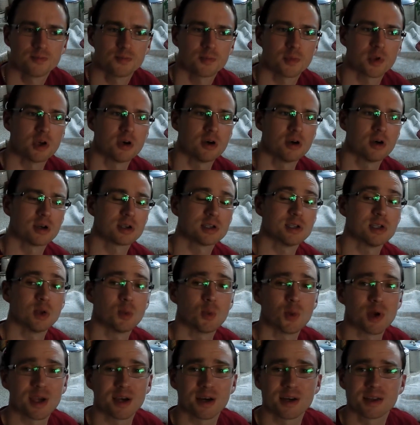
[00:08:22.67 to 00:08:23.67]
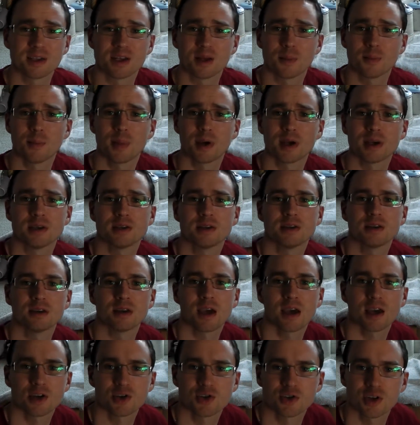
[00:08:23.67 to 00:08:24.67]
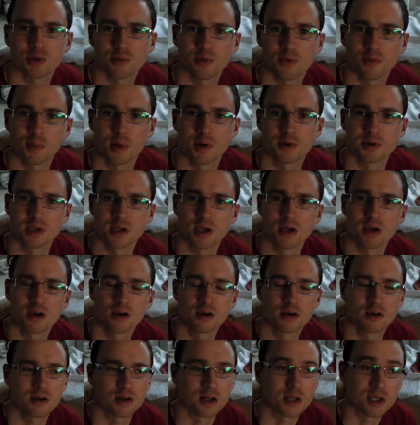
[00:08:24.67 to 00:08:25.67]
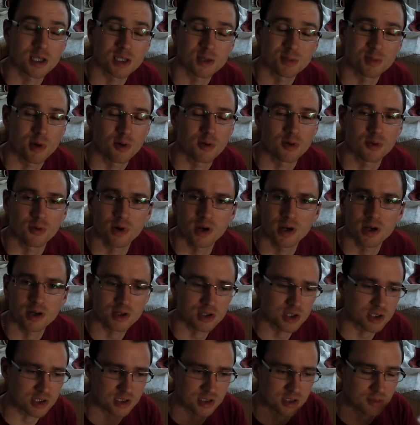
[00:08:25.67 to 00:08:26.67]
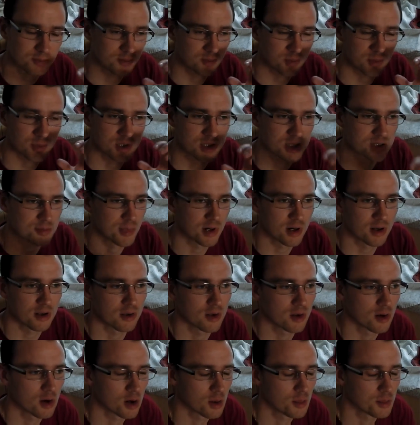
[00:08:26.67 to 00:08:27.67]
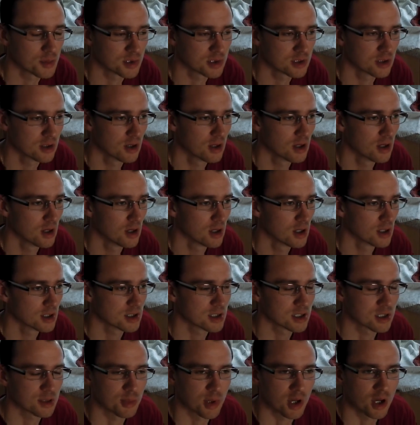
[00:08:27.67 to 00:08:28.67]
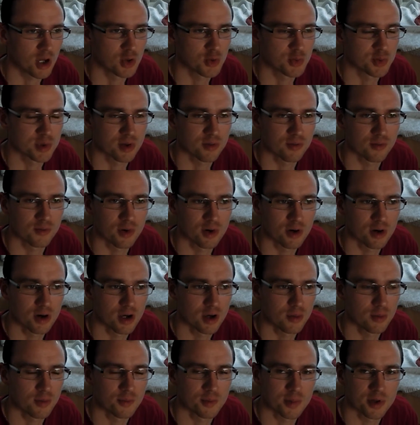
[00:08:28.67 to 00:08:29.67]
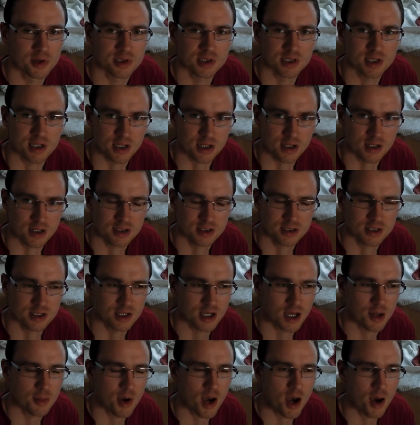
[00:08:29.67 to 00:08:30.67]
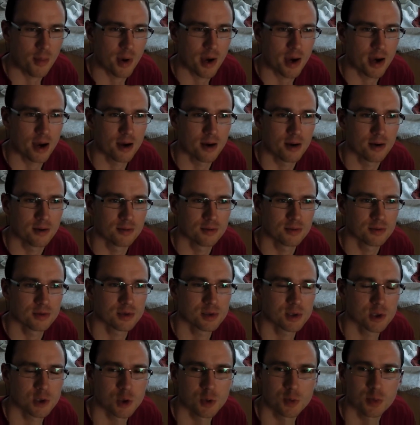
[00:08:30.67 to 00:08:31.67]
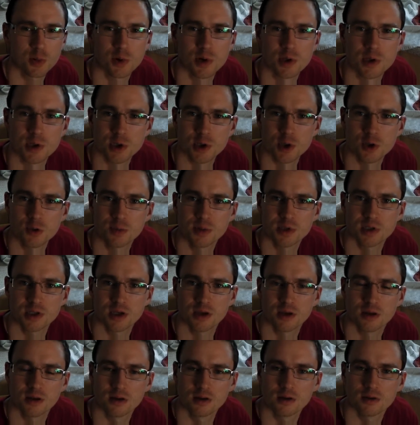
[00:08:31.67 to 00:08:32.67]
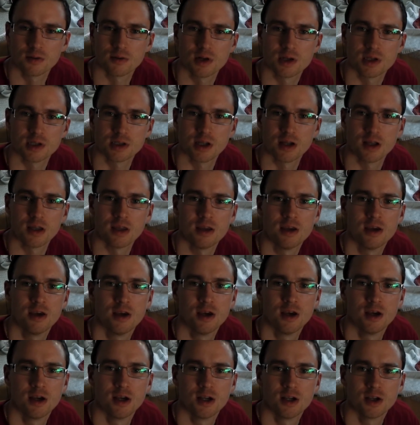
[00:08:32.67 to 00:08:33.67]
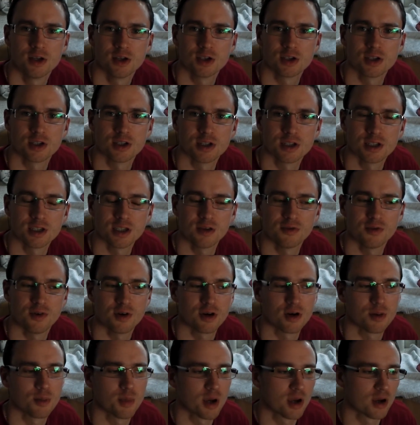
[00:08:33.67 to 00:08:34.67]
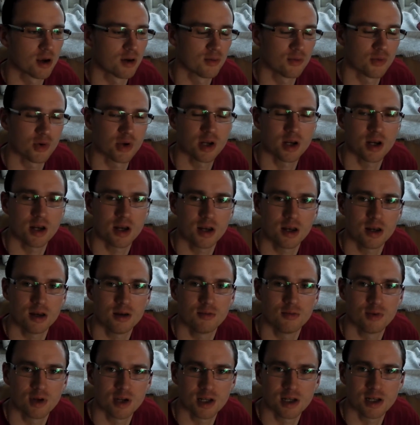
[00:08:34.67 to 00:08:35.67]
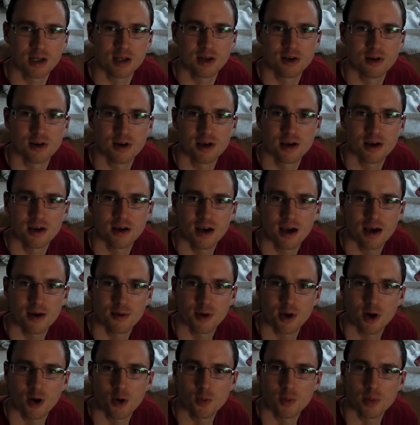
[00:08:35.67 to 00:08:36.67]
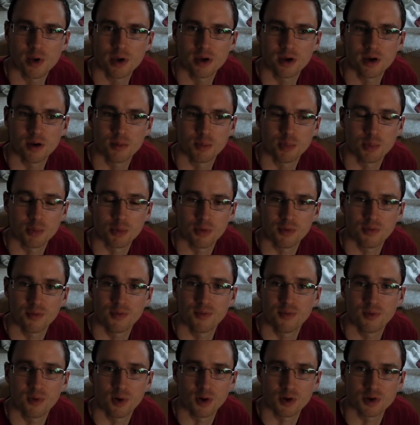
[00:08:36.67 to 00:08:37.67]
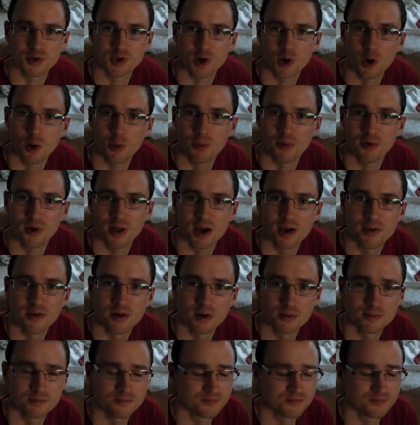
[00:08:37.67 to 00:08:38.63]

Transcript: Because uh, in the week I did a basic extract with Mosaic, and it smelled great, just the, the smell of the hops. So it's going to be 100% rye with Mosaic. It's going to come out about 2.2% when it's done. Just going to see if I can make a really, really light alcohol beer with lots of hop flavour.